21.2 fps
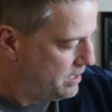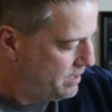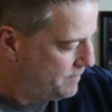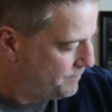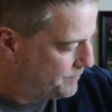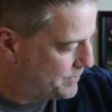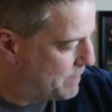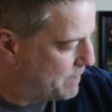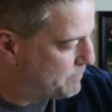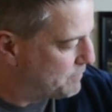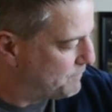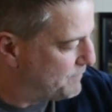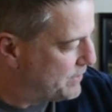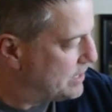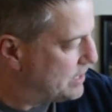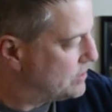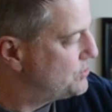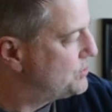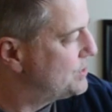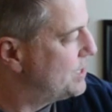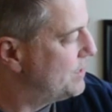
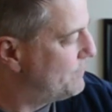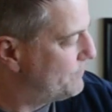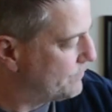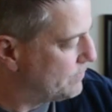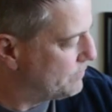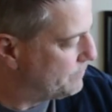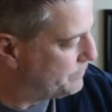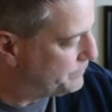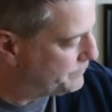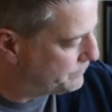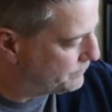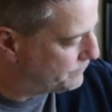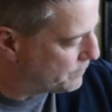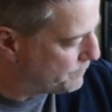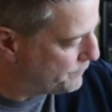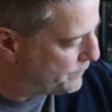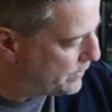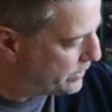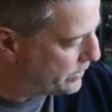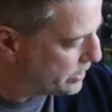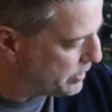vintage stuff from
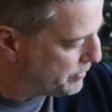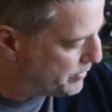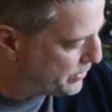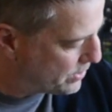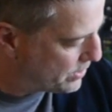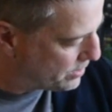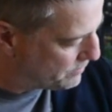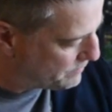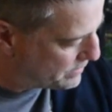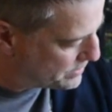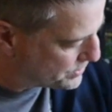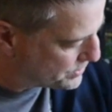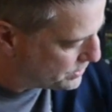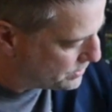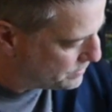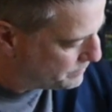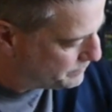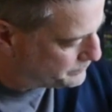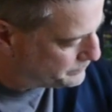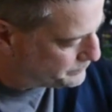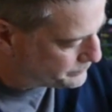falling apart. That's
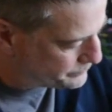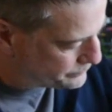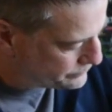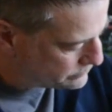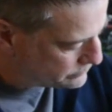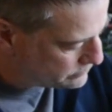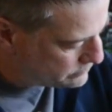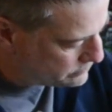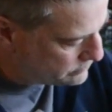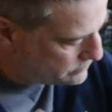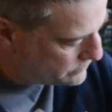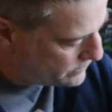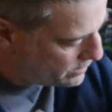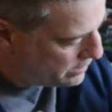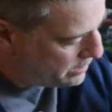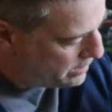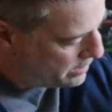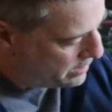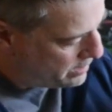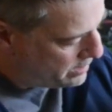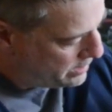good.
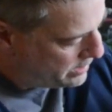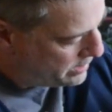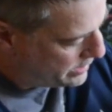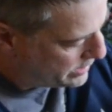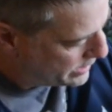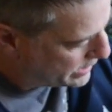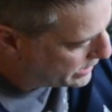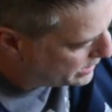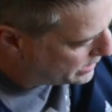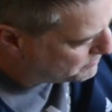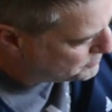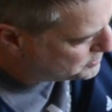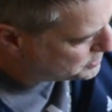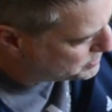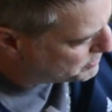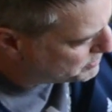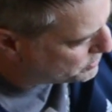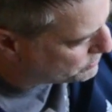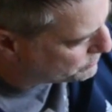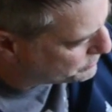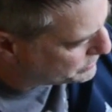Some
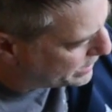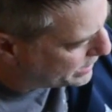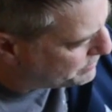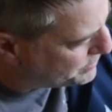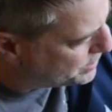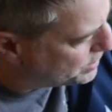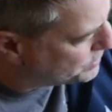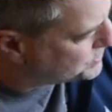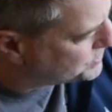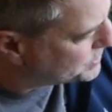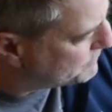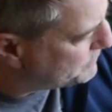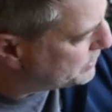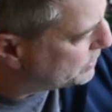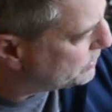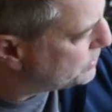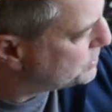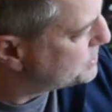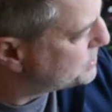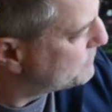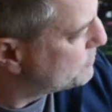other kind of notes I've
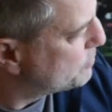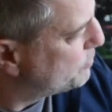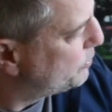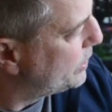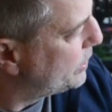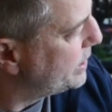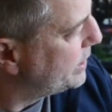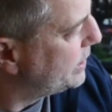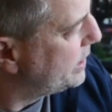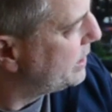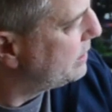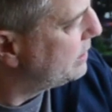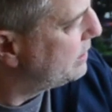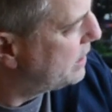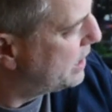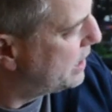noticed after playing it,